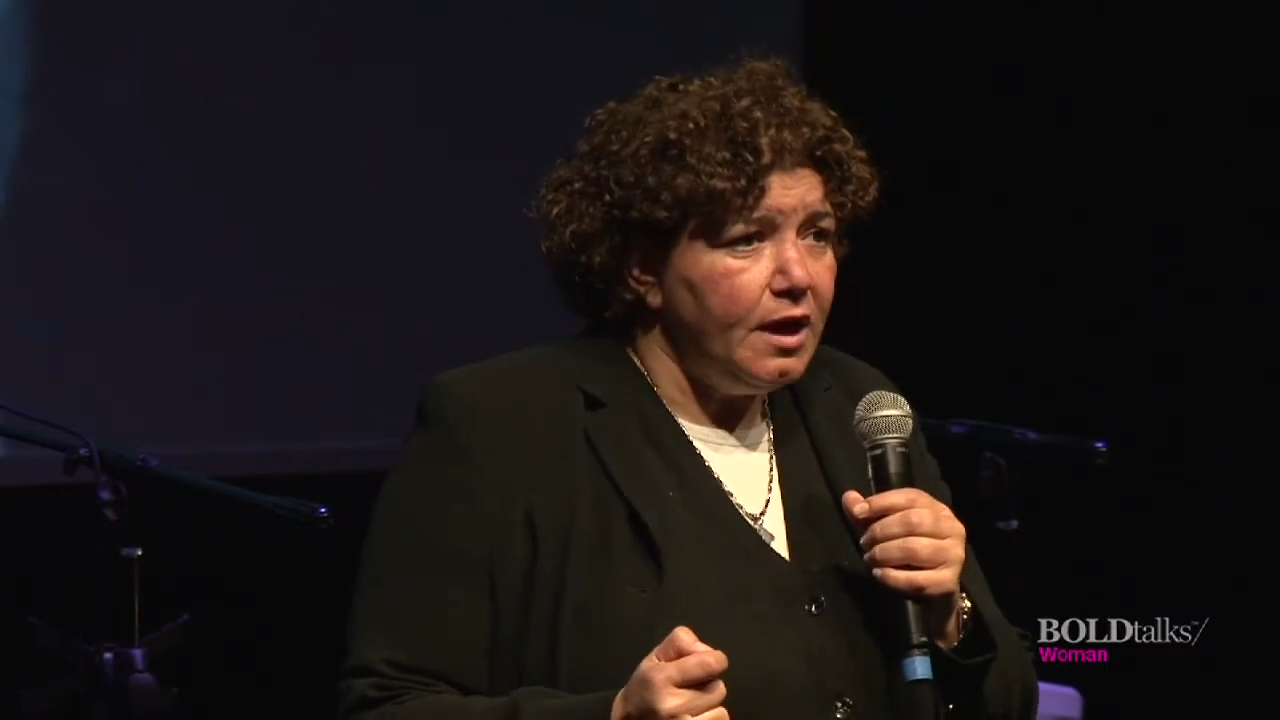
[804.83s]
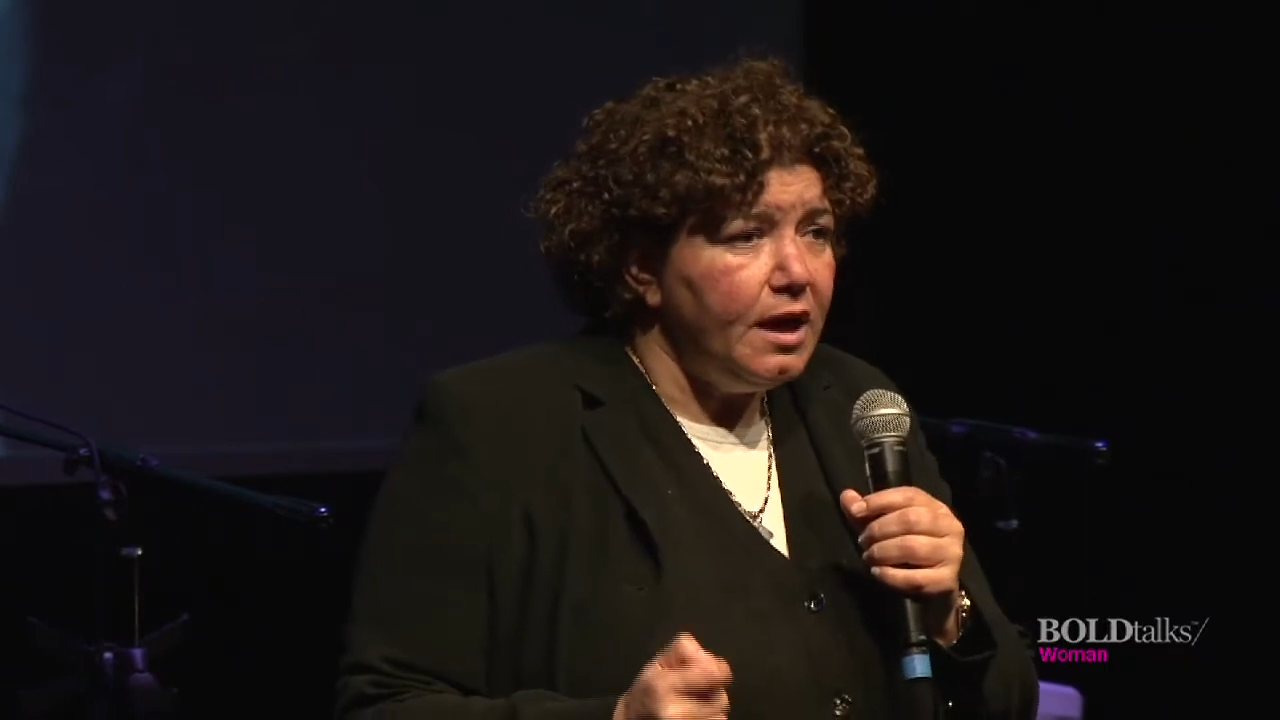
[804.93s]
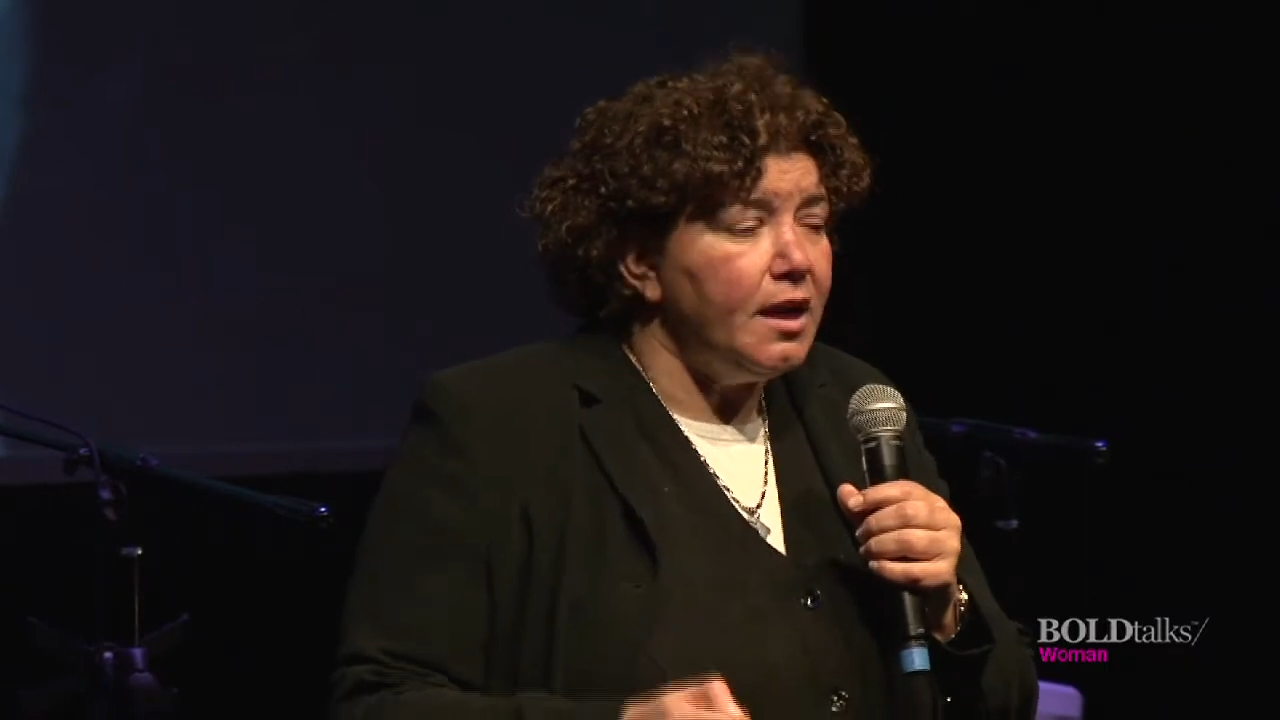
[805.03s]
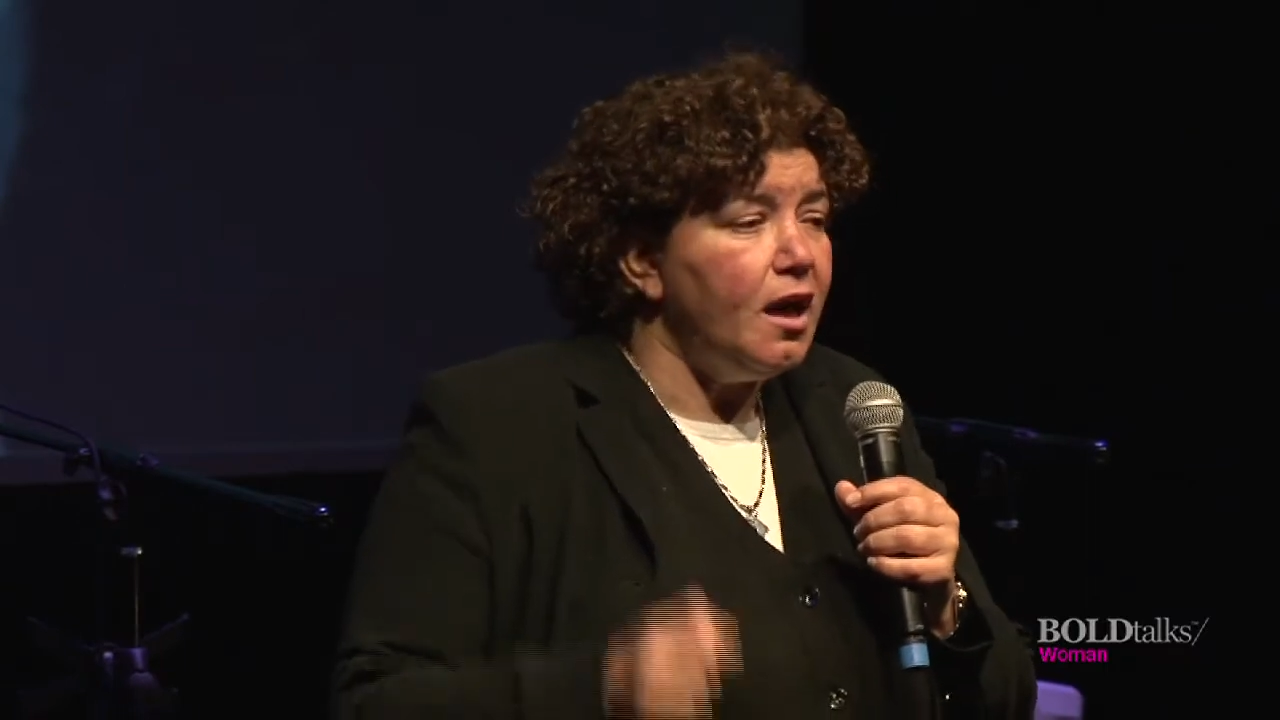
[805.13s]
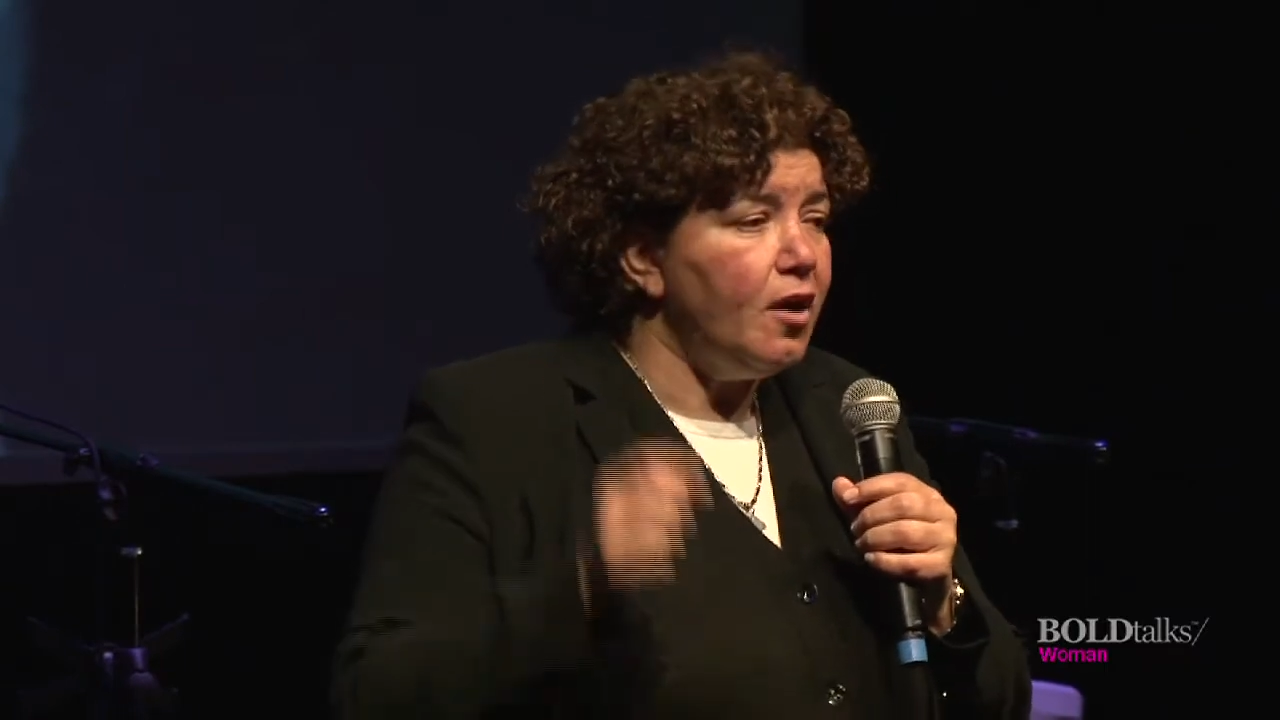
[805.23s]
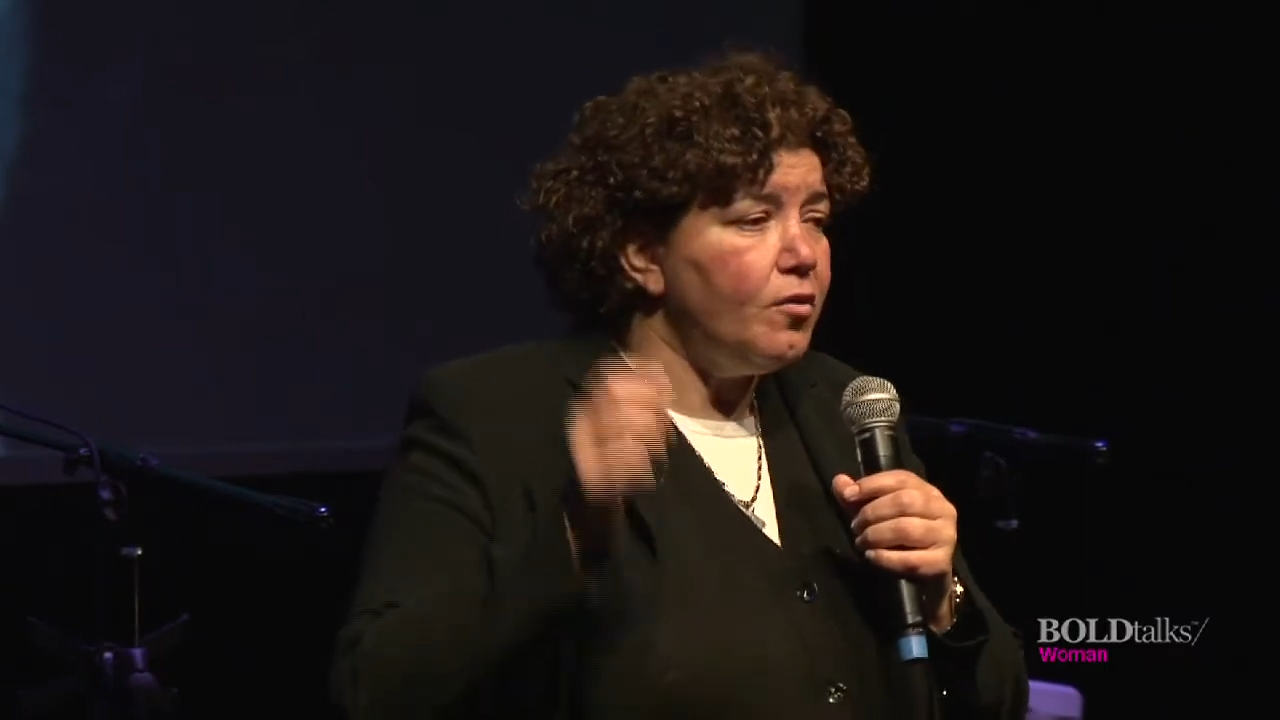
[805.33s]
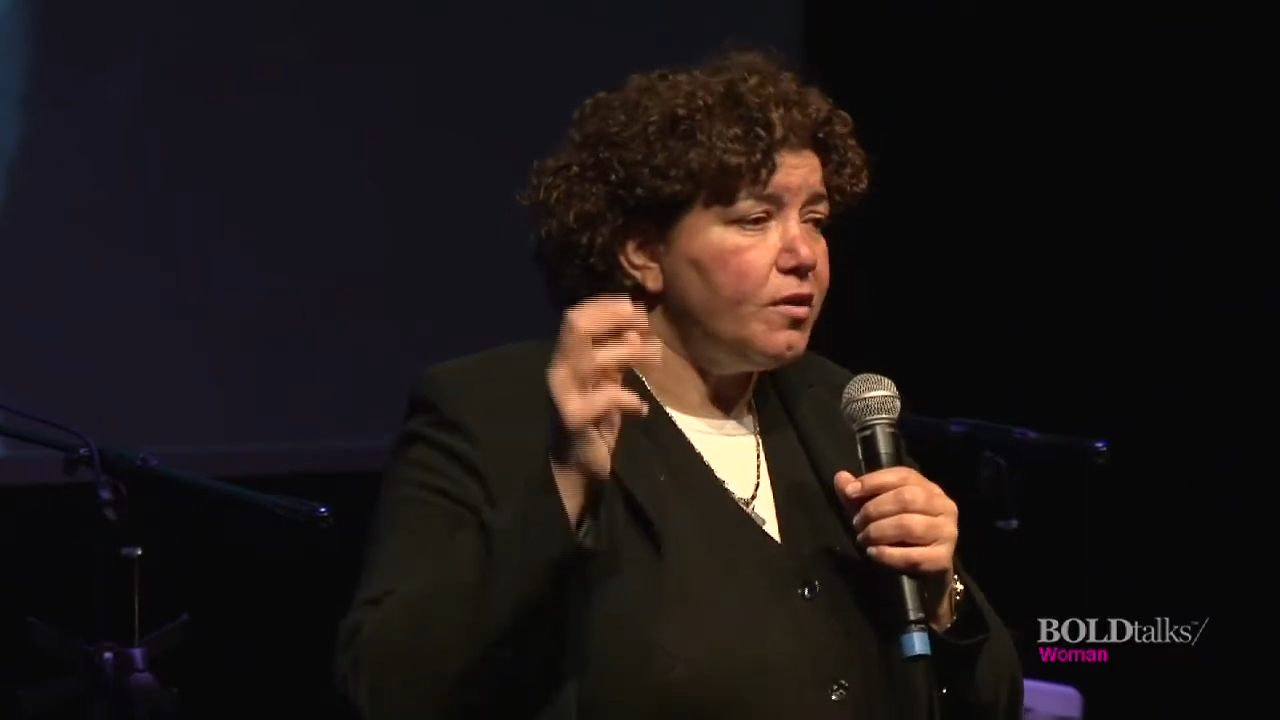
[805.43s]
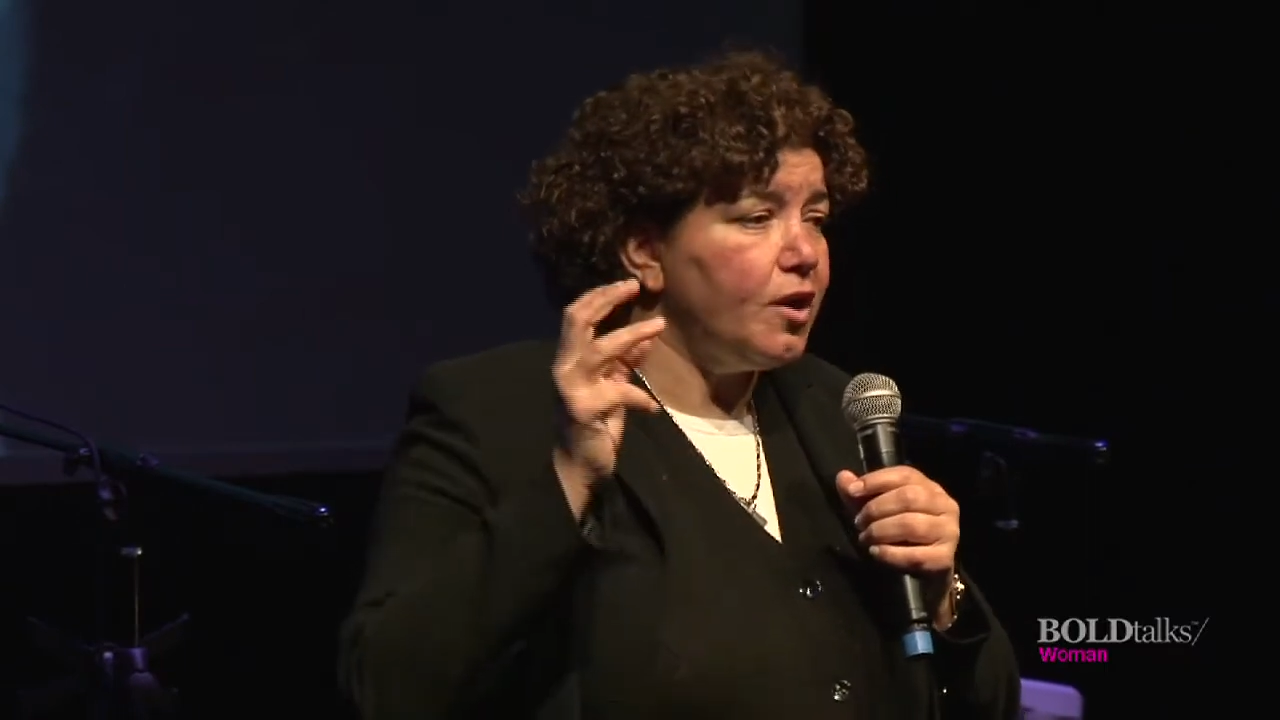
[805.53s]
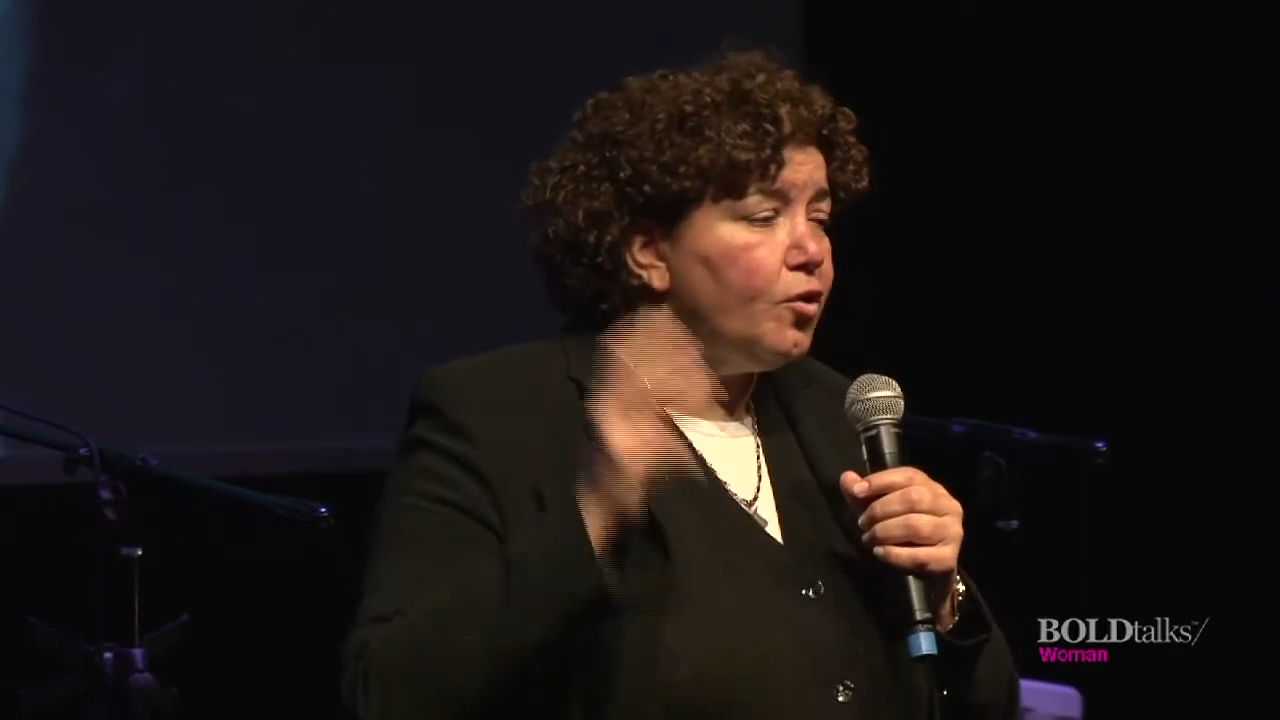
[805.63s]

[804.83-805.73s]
Now the